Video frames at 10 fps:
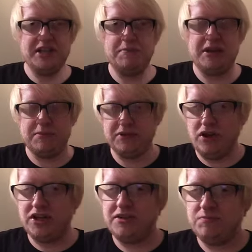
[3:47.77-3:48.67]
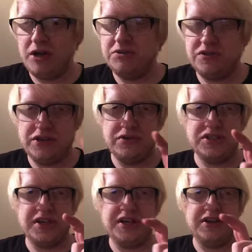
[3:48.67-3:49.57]
really big banana. It reminds me of
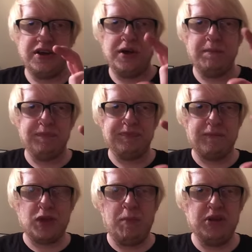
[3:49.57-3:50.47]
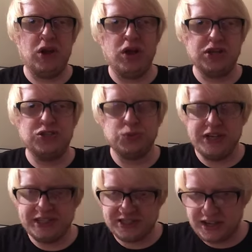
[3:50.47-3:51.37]
those like banana
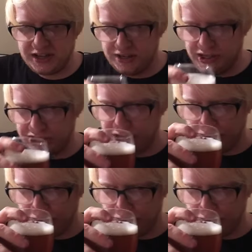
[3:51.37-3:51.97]
sweets that you can